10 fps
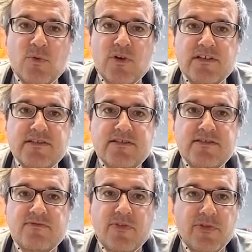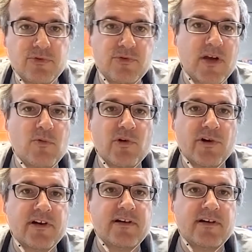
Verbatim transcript: was through my work.